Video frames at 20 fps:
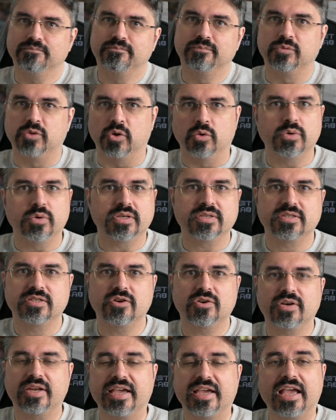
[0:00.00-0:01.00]
don't
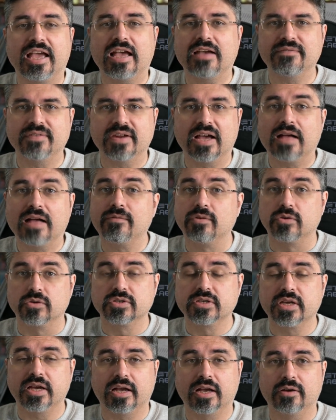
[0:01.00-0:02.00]
necessarily have
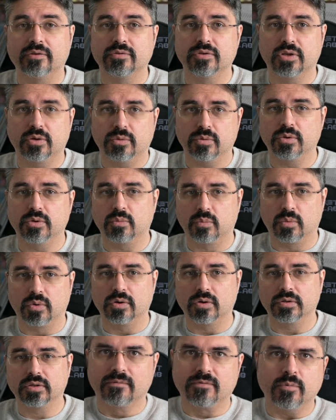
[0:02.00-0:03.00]
novels out there in the
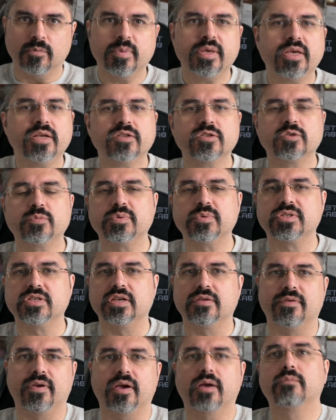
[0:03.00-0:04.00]
world. For me in
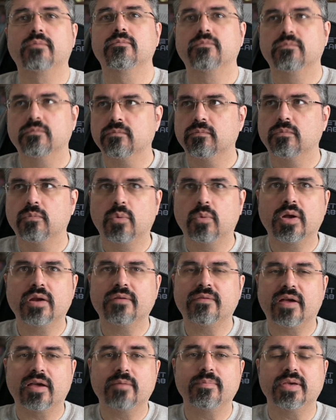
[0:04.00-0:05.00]
specific, what have
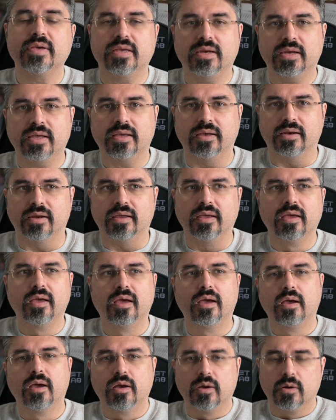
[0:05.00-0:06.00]
I been in?
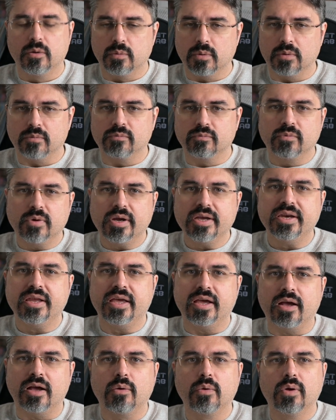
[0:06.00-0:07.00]
Well, right
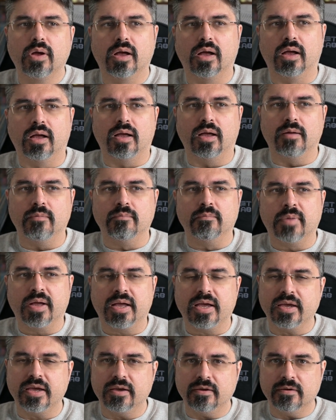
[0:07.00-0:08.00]
now,
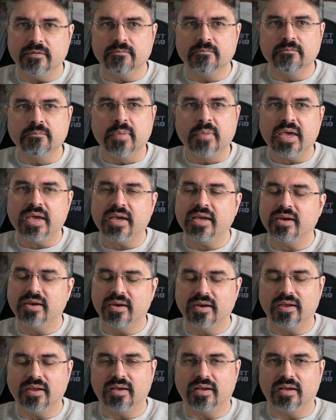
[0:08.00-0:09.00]
my main